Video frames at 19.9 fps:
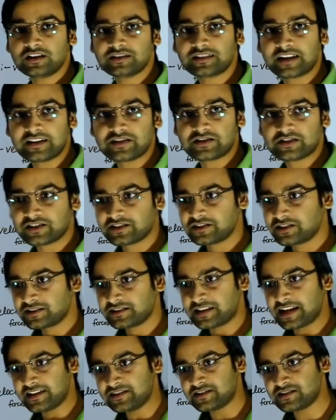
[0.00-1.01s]
order tensor.
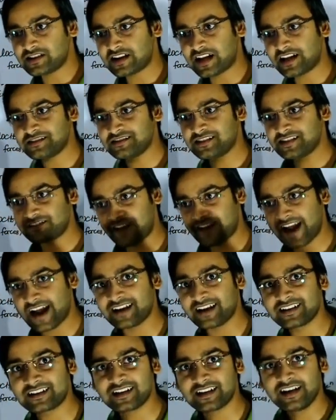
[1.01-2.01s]
The tensor has a
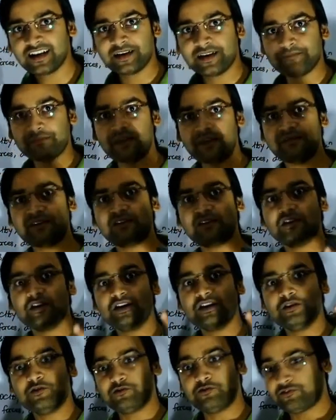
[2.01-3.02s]
rank, maybe
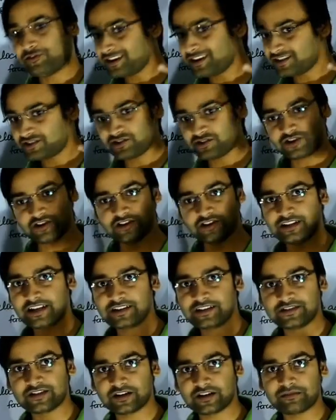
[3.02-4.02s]
first order
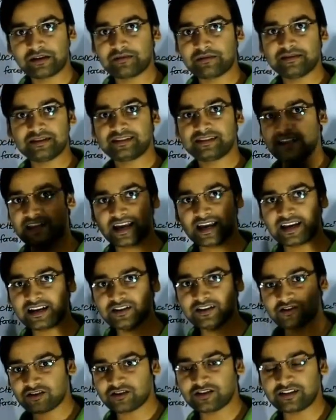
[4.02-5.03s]
tensor, maybe
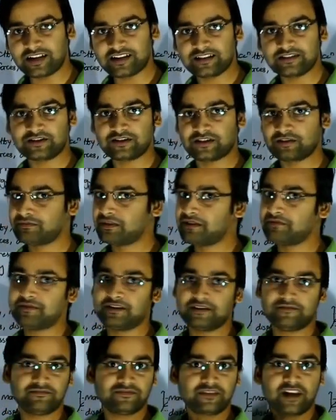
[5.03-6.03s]
second order tensor,
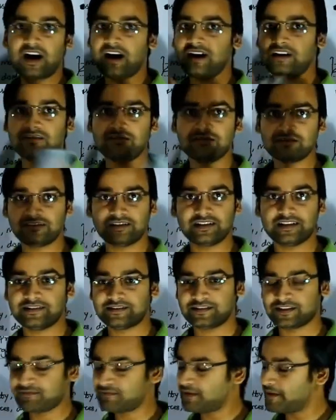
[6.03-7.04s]
maybe third order
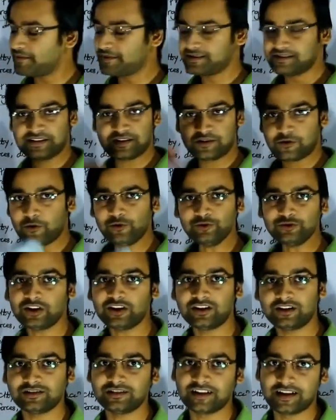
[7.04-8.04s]
tensor, maybe zeroth
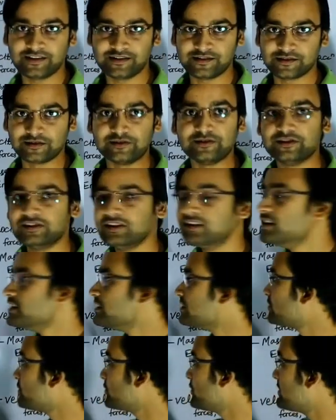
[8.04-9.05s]
order tensor.
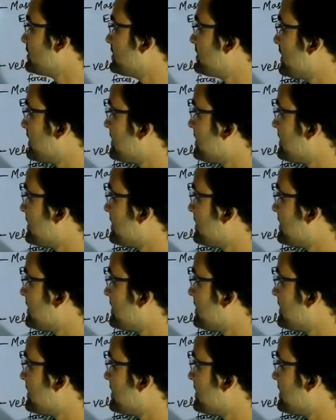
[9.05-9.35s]
So this,